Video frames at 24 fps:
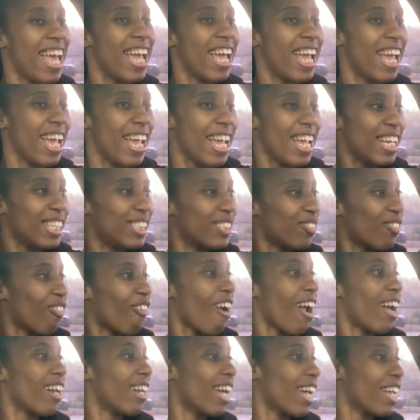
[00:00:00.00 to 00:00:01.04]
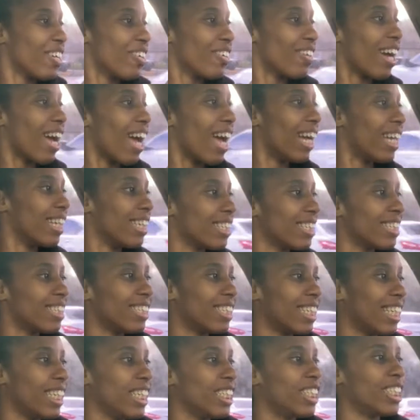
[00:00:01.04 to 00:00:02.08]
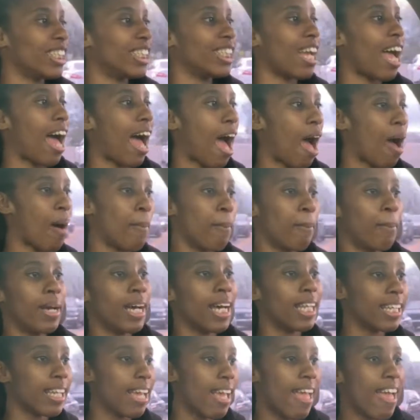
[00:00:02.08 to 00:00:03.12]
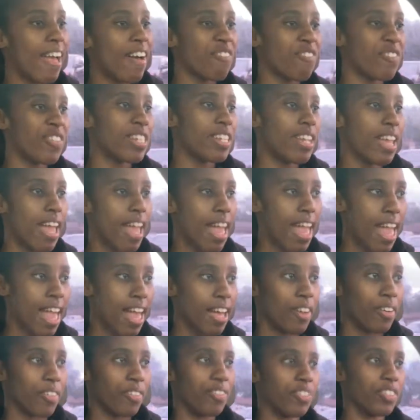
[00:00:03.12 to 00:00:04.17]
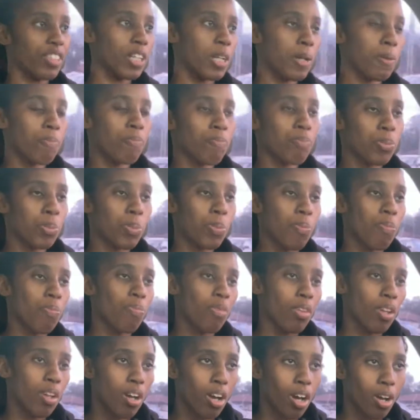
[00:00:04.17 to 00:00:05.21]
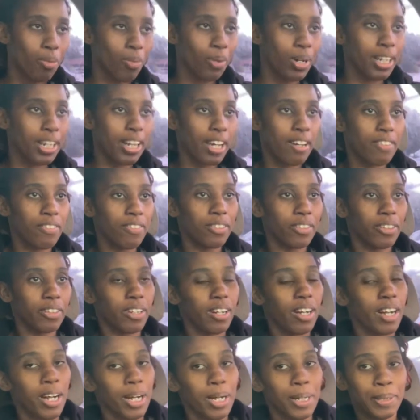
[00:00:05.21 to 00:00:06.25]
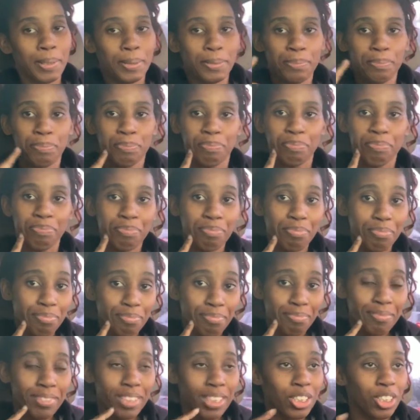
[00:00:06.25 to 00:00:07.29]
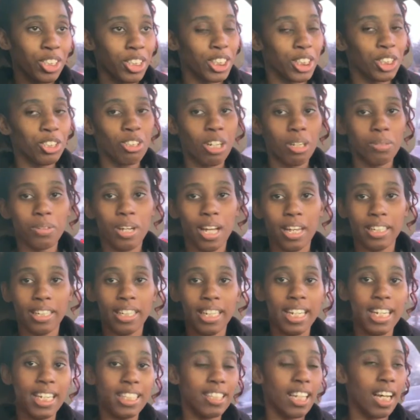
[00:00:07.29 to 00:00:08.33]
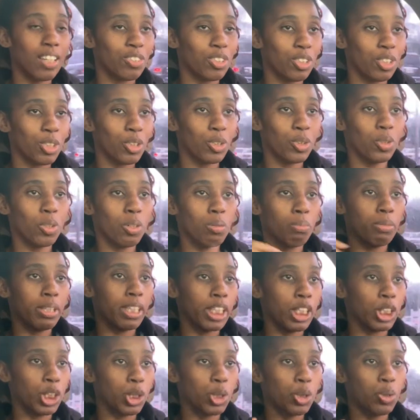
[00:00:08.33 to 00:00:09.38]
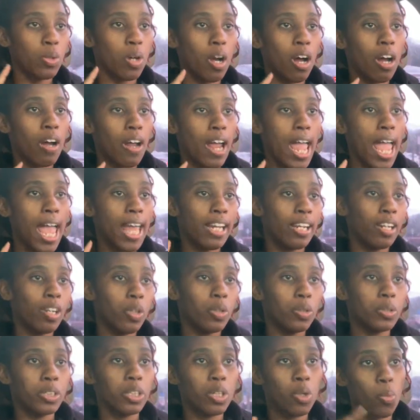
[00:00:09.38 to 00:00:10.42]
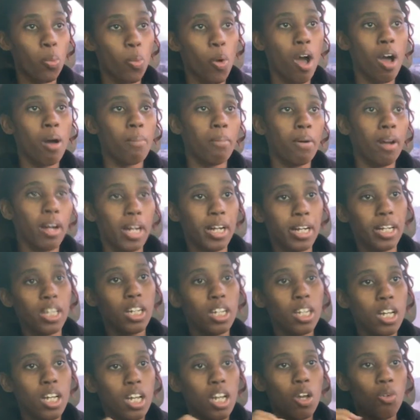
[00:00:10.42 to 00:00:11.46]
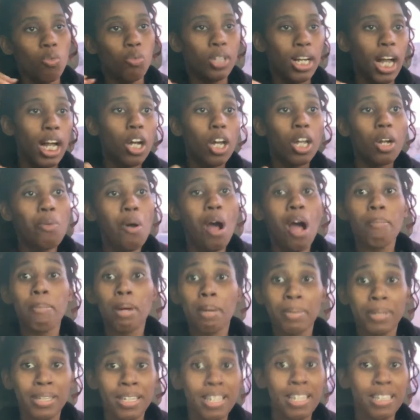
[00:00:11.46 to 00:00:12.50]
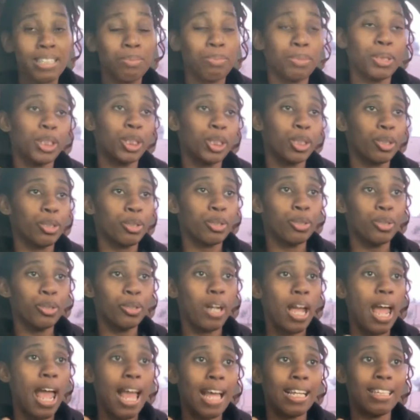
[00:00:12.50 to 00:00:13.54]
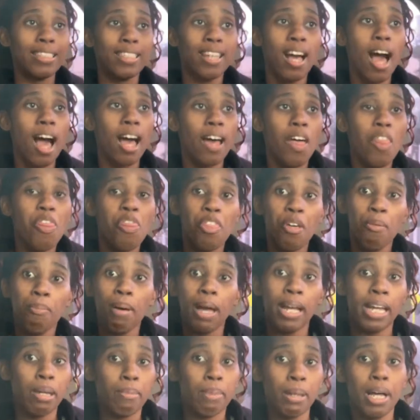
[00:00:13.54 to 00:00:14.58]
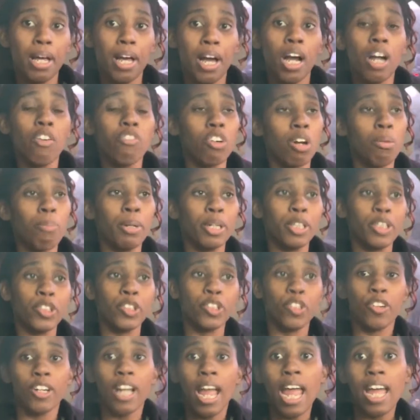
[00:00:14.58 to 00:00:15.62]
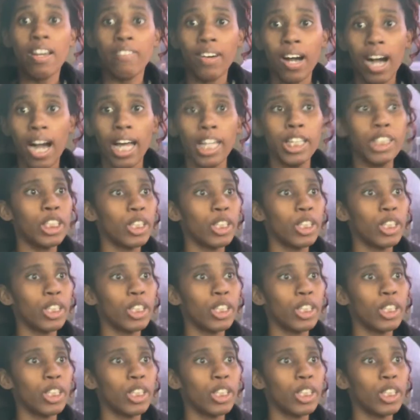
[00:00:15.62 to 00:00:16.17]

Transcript: it is Friday, you guys. TG, our mother effing L. Or whatever. Um, just dropped all the kids off to school. Me and True are headed on to Walmart. We gotta go to Walmart because it's True has caught the buggy bug for Mr. Kayvon.